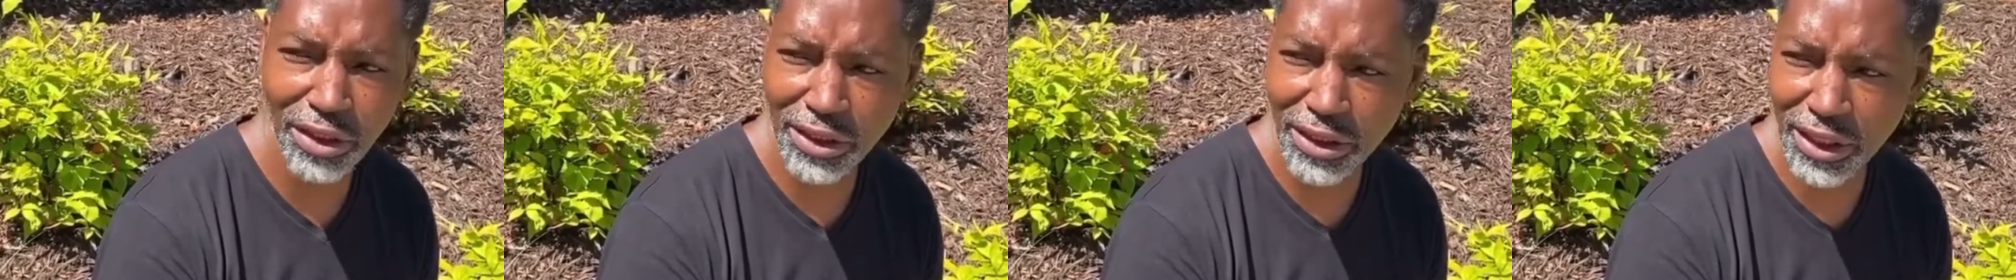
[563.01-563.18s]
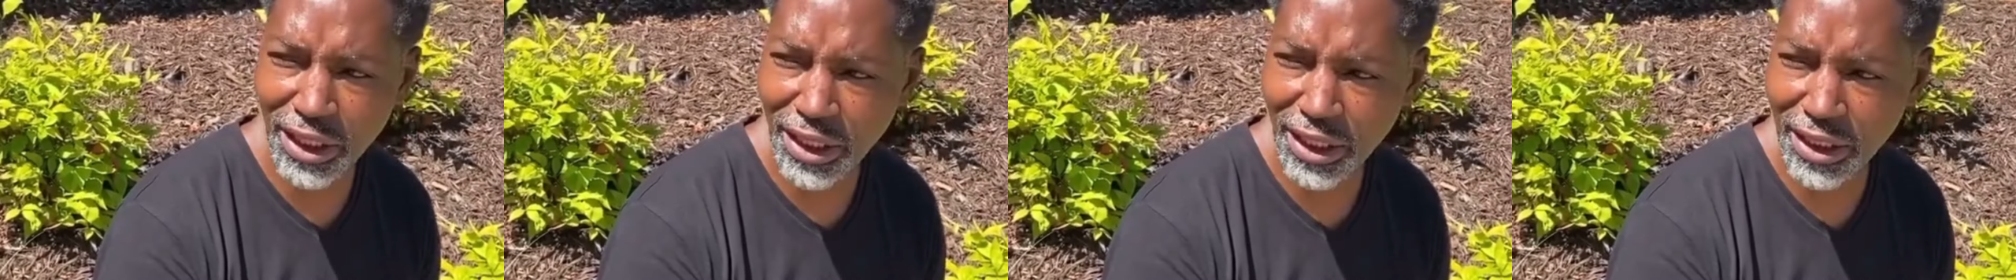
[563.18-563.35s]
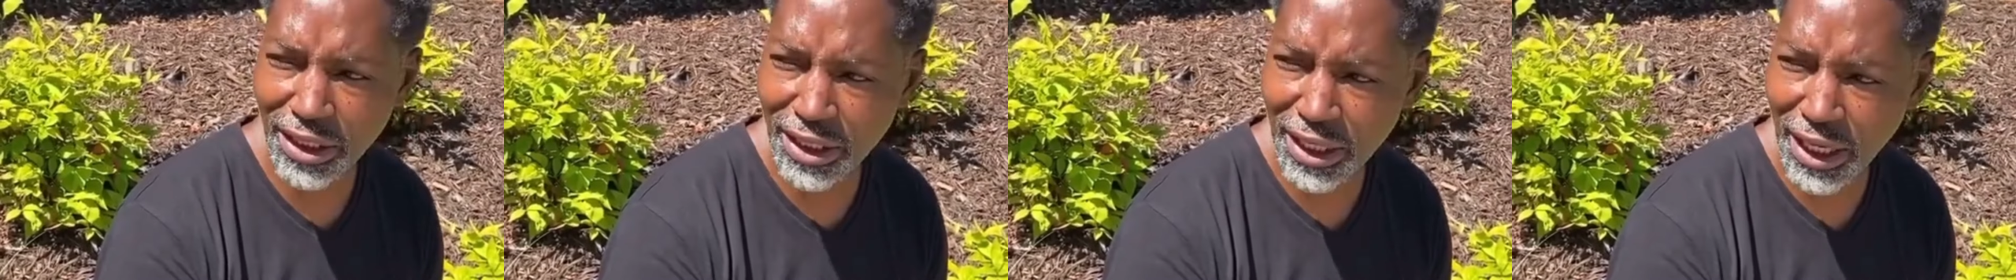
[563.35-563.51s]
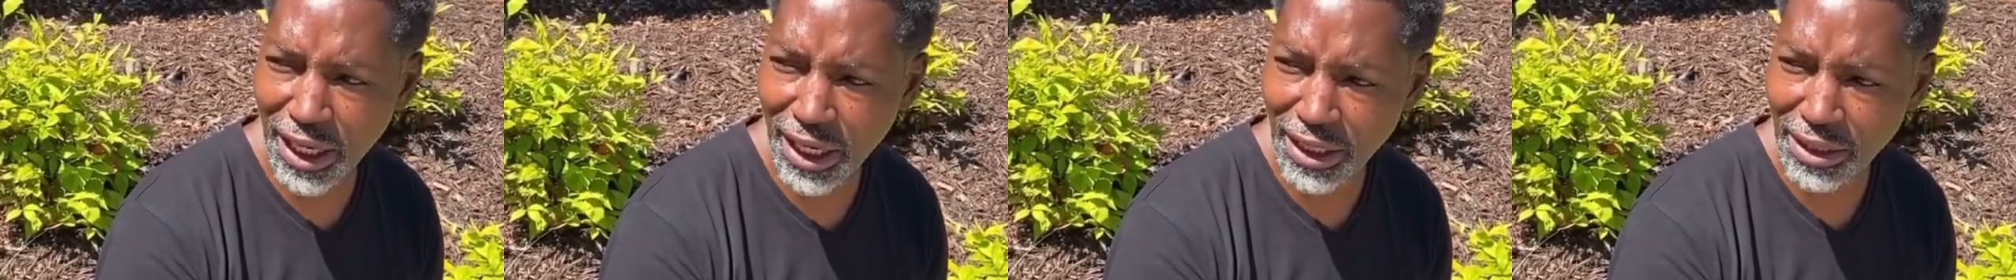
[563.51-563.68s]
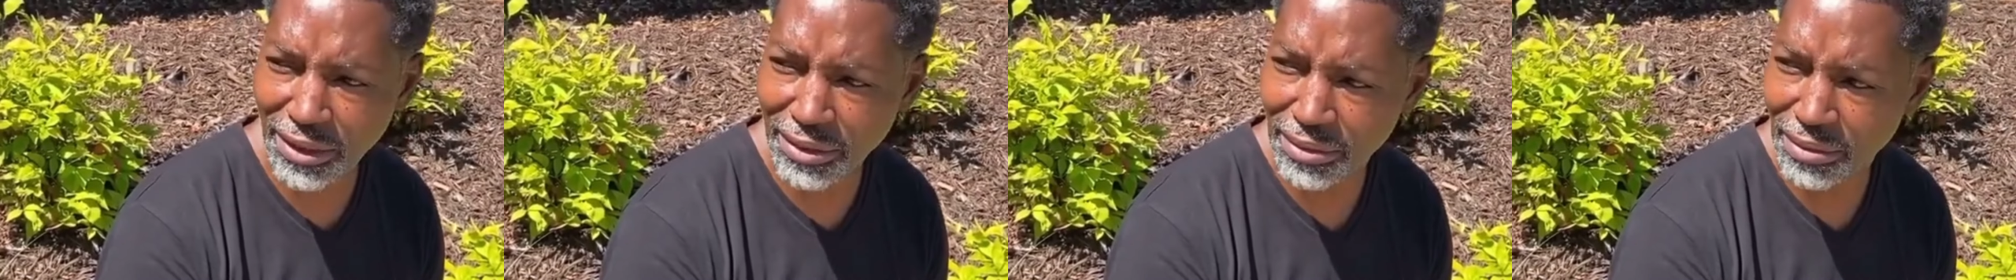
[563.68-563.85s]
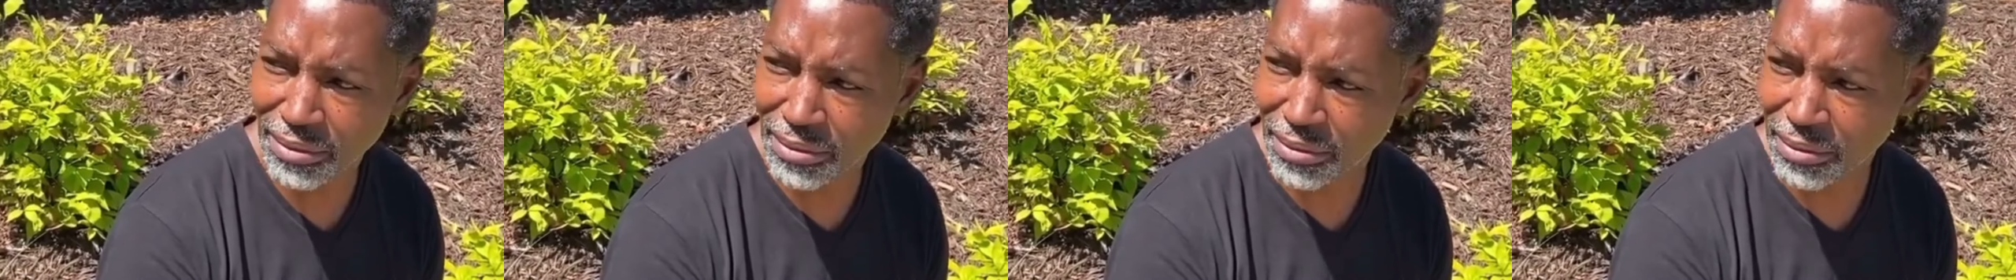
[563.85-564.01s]
shouldn't be,
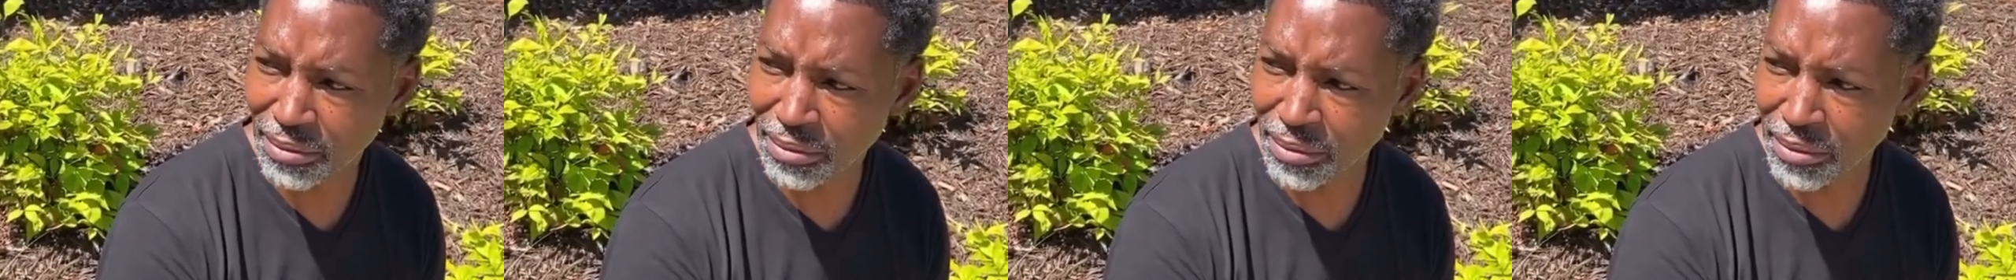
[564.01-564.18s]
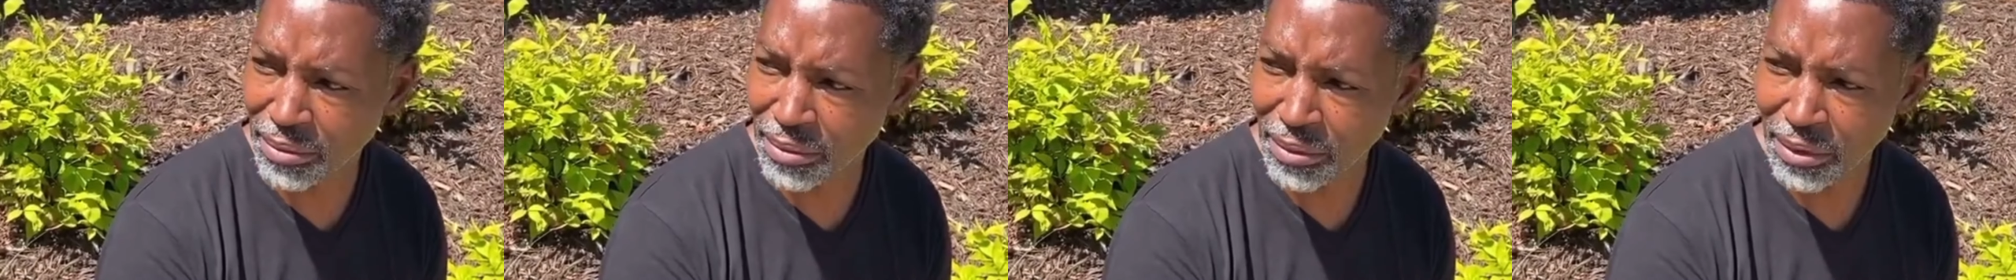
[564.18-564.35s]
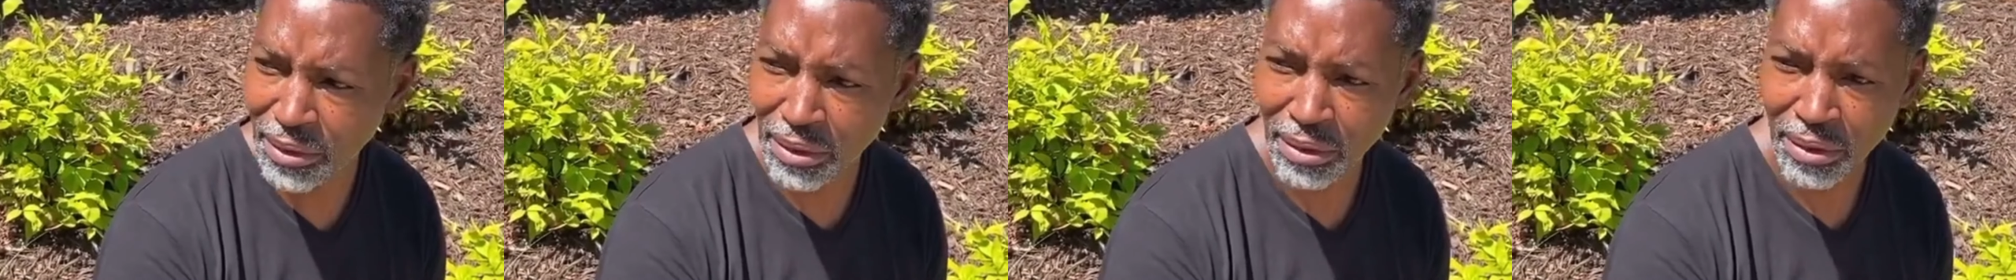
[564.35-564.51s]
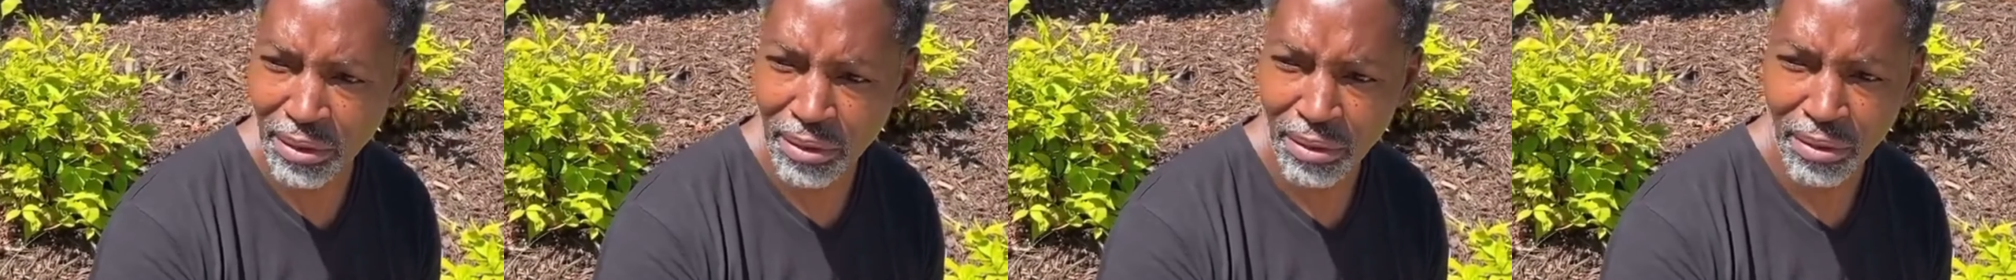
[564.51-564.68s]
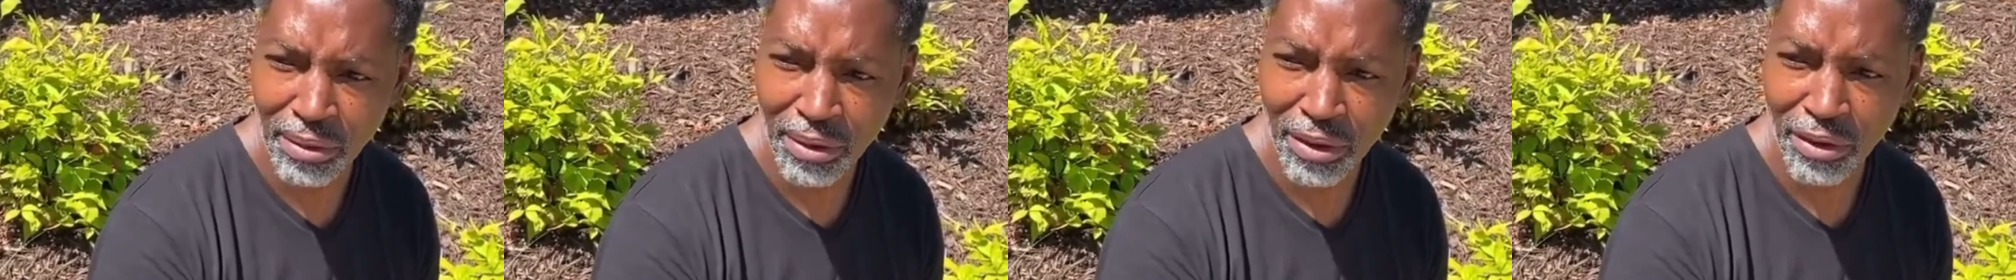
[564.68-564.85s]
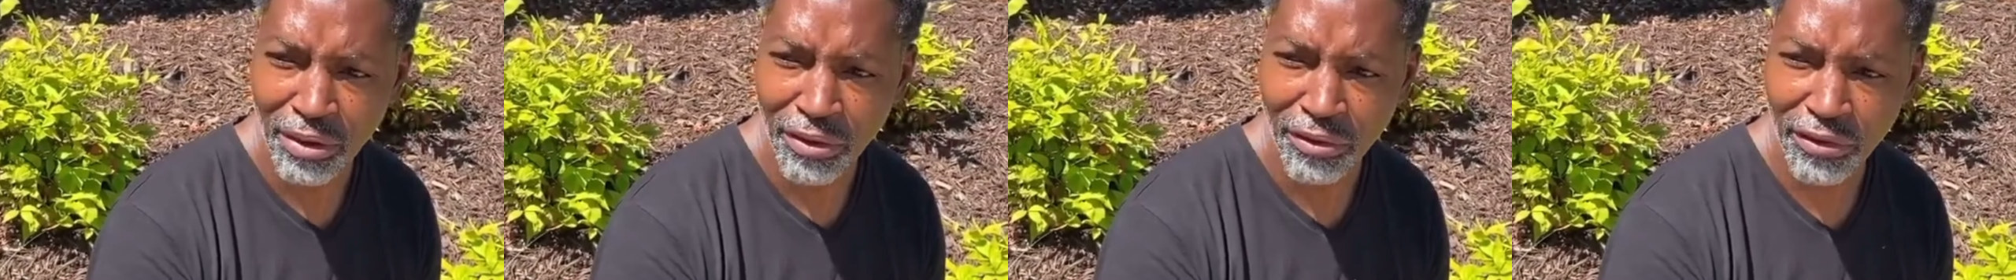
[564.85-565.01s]

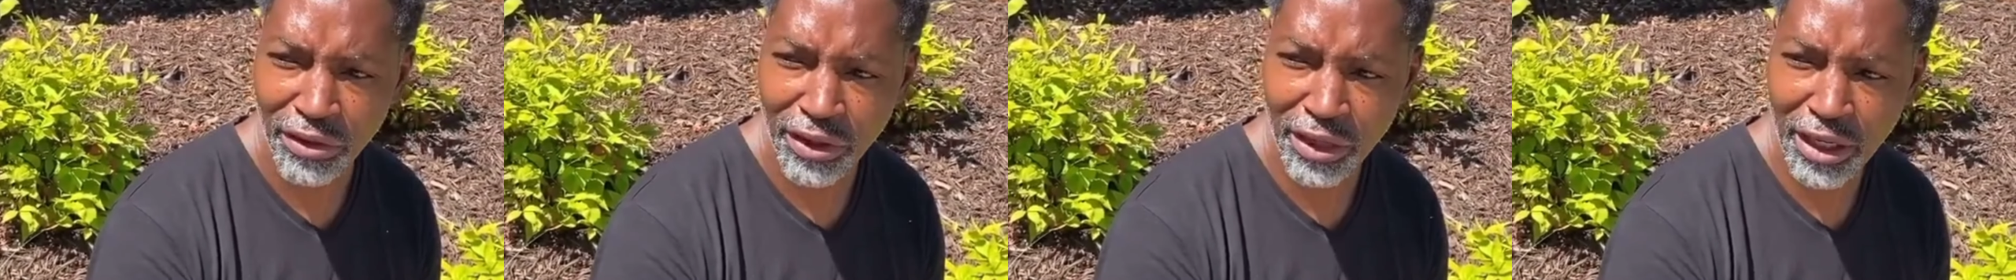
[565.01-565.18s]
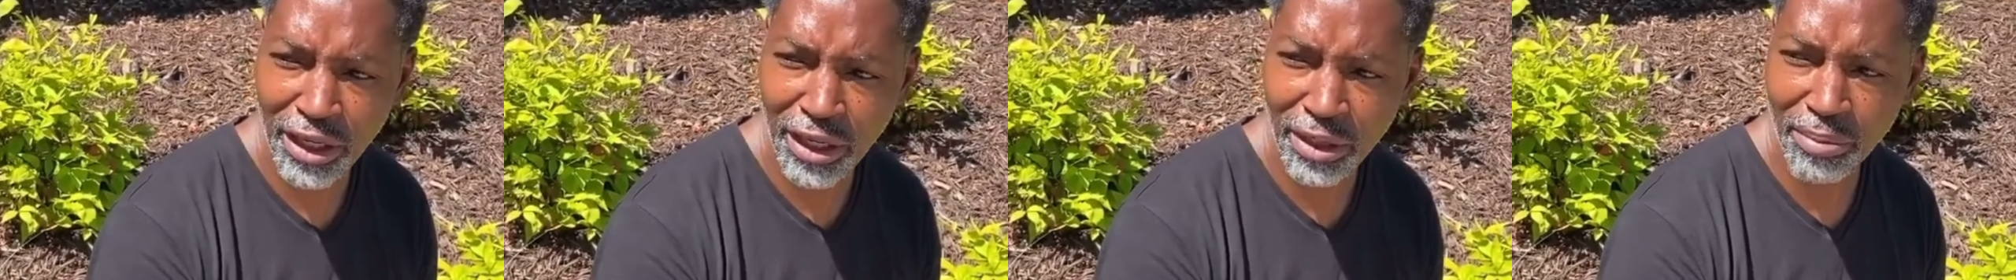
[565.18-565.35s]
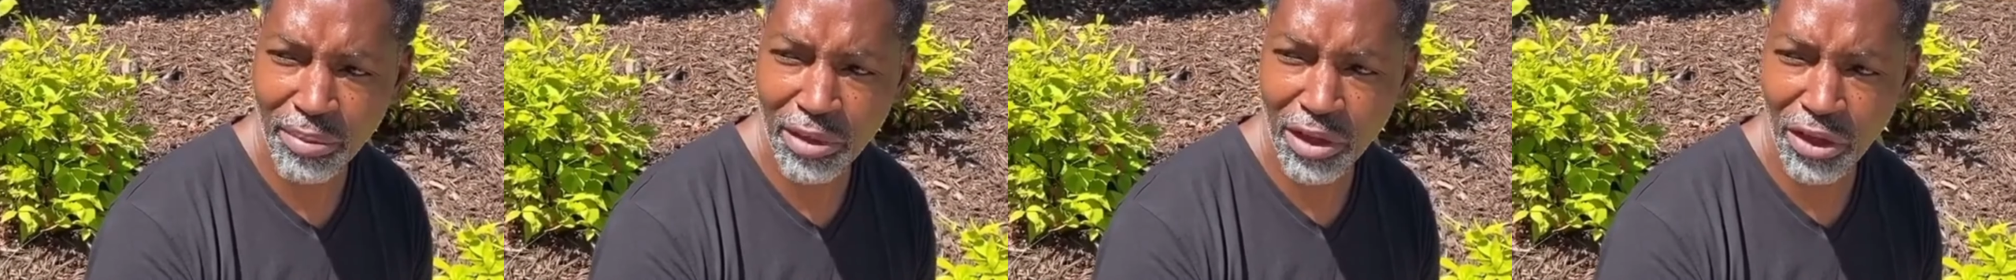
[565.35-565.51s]
a